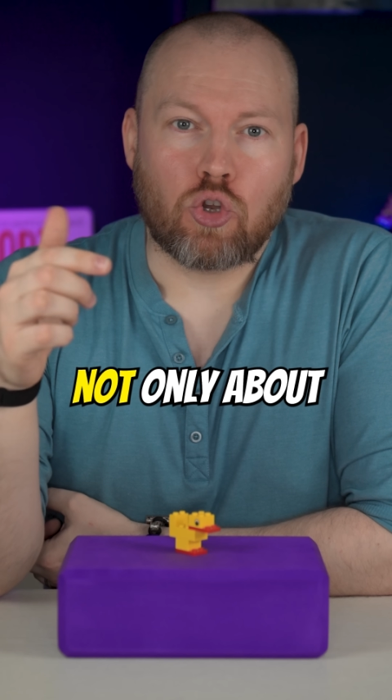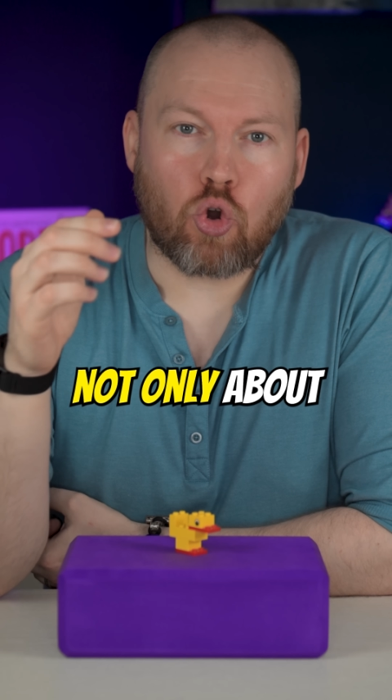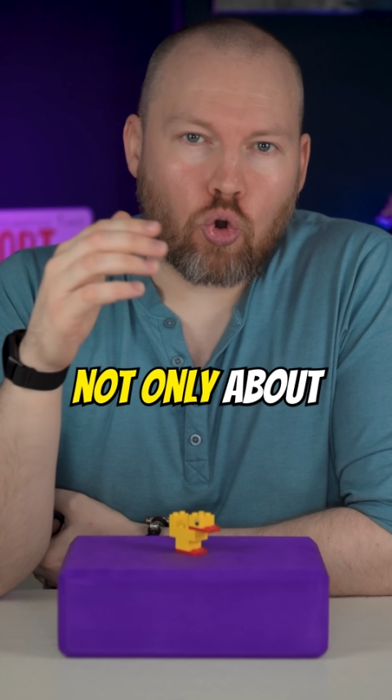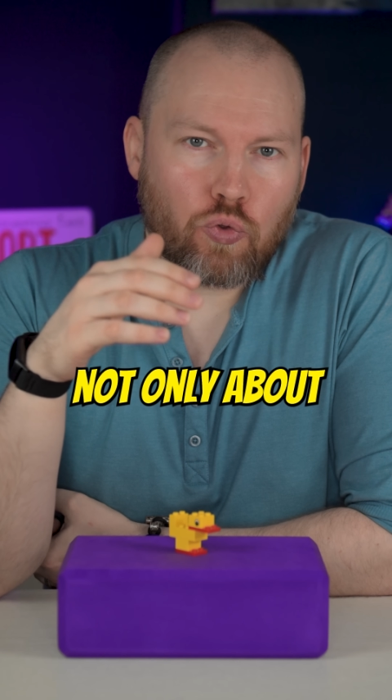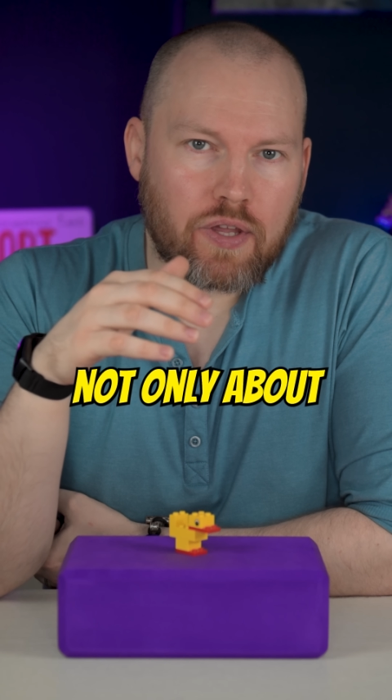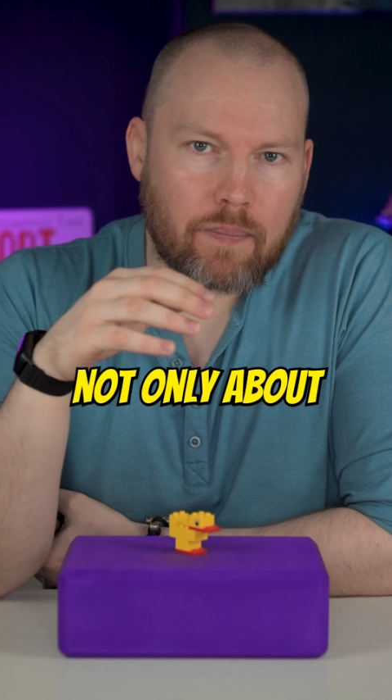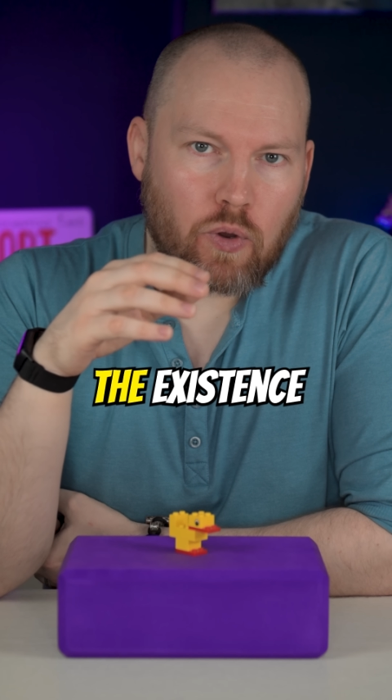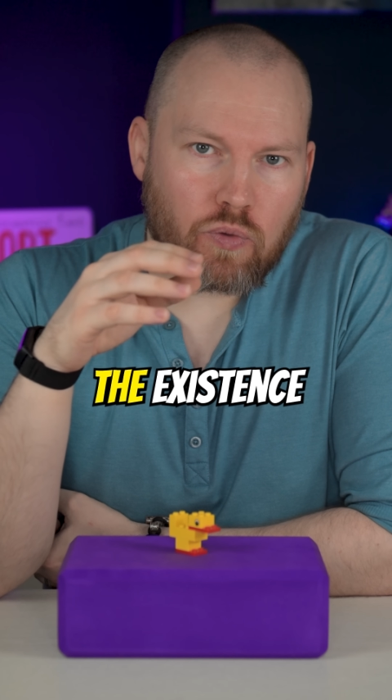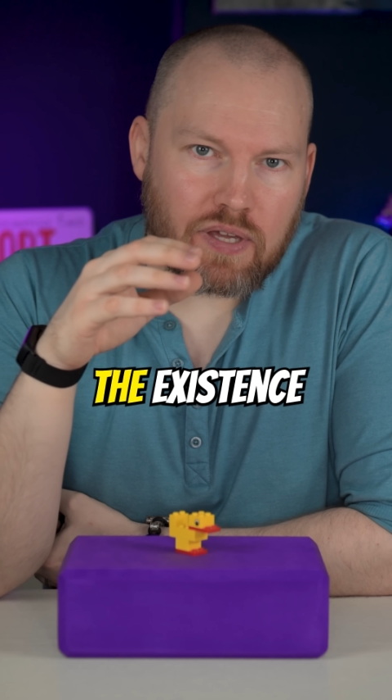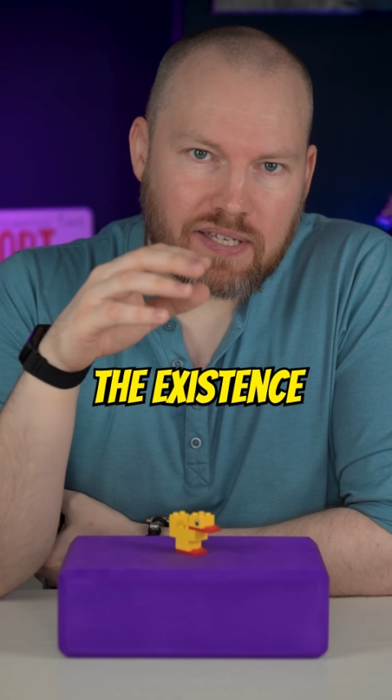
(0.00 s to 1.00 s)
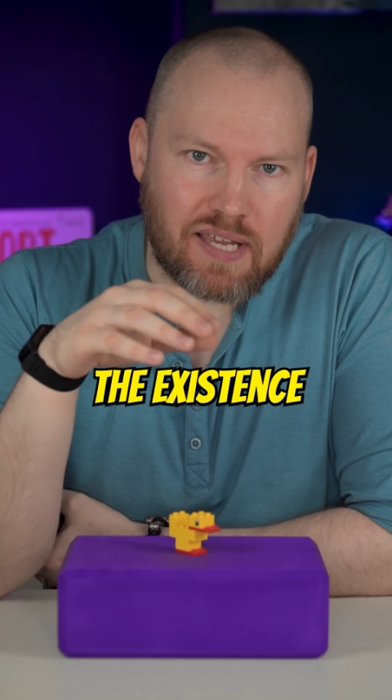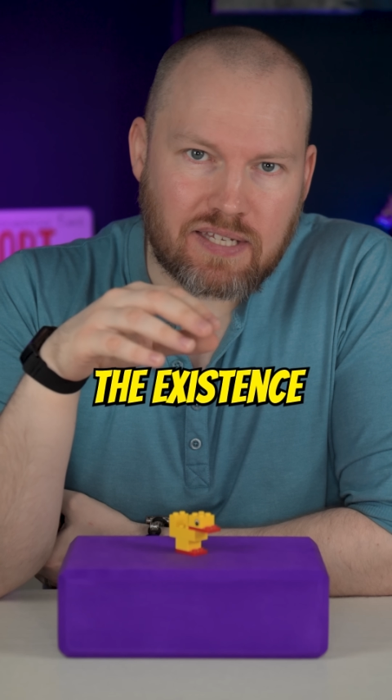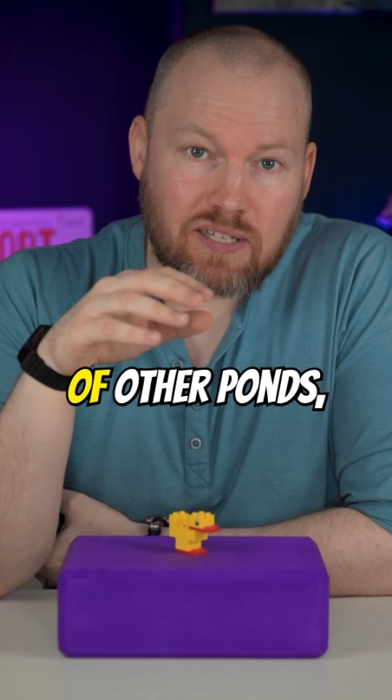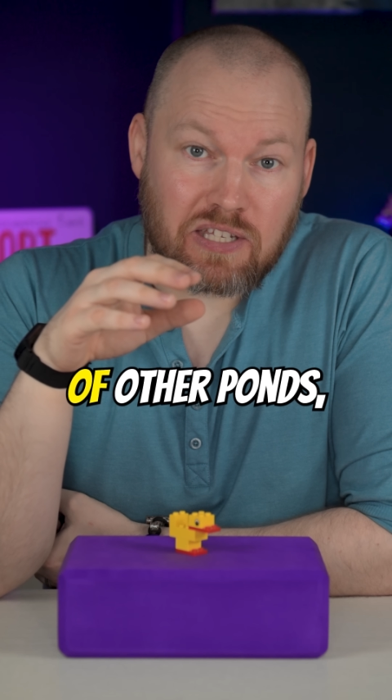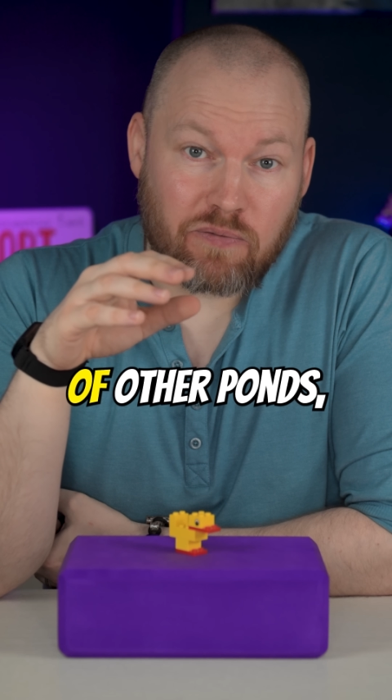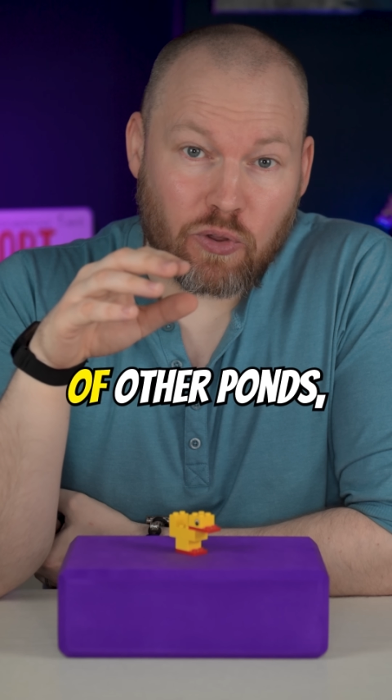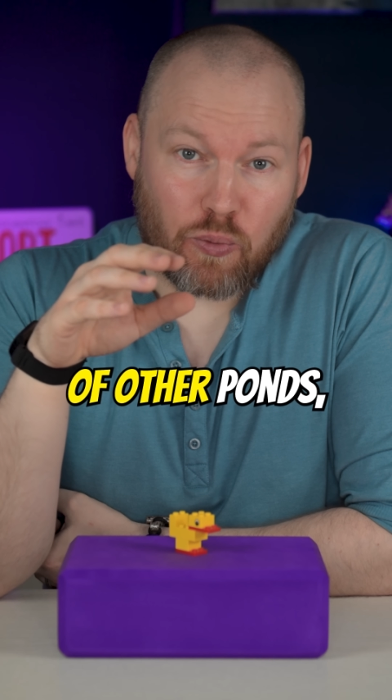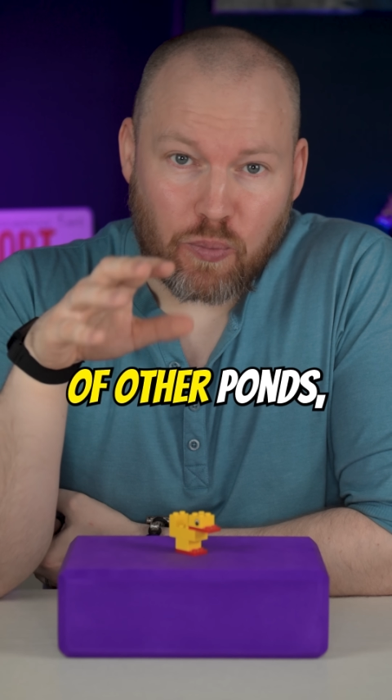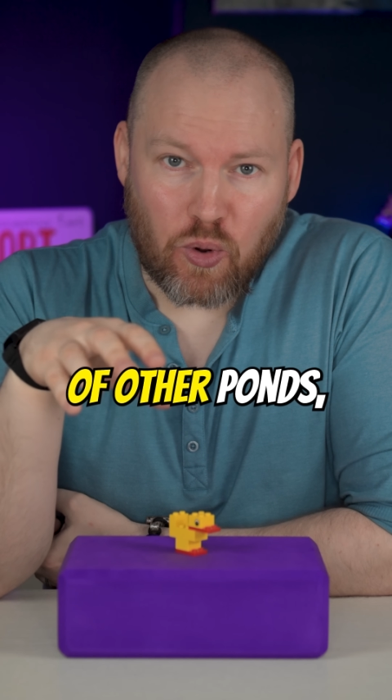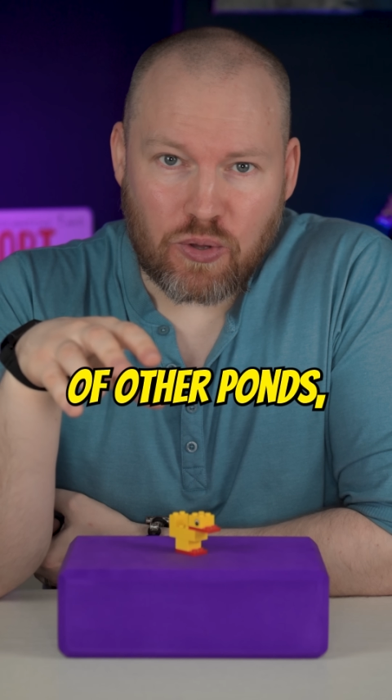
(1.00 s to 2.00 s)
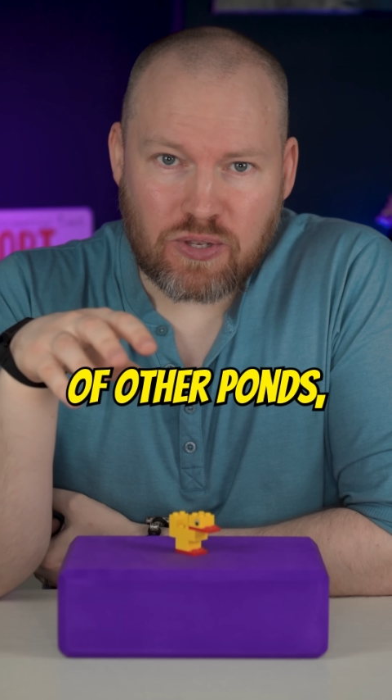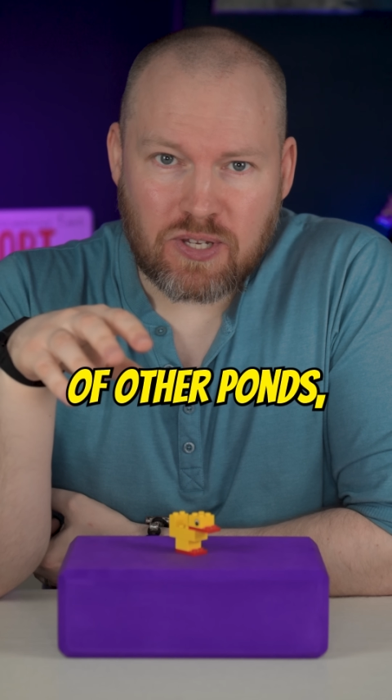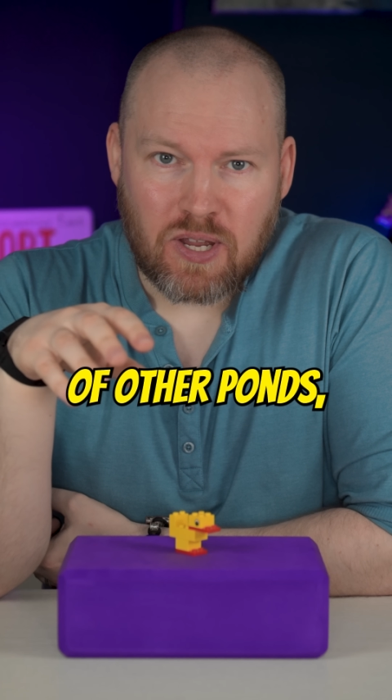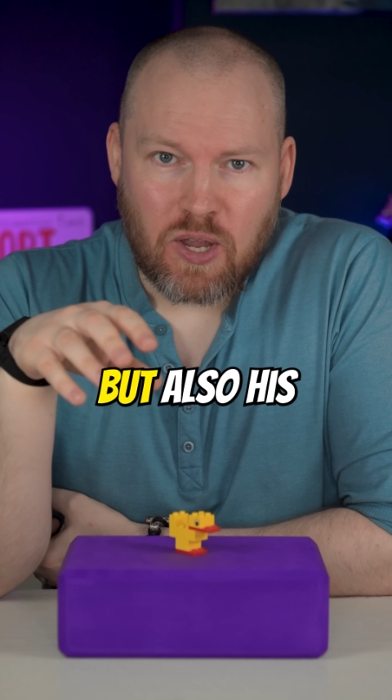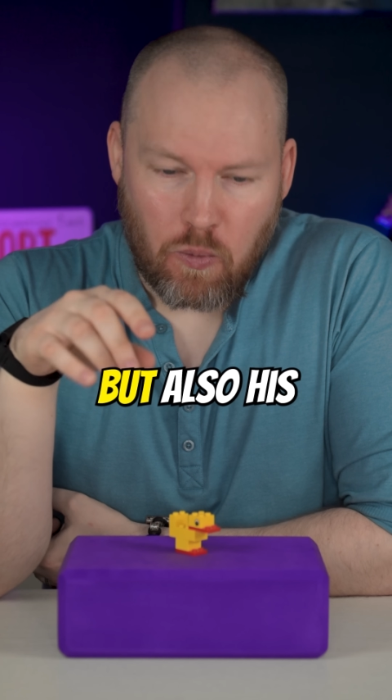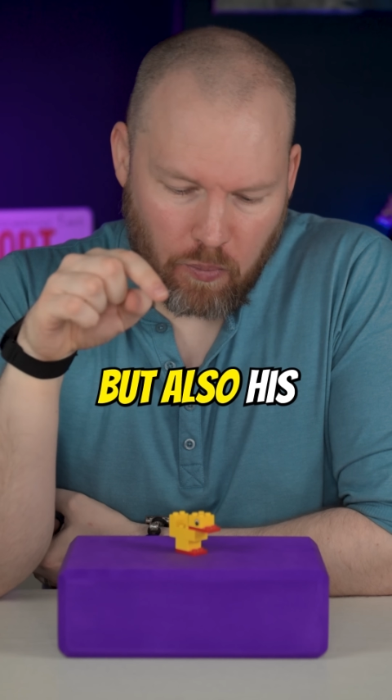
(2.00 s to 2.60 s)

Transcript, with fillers: not only about the existence of other ponds,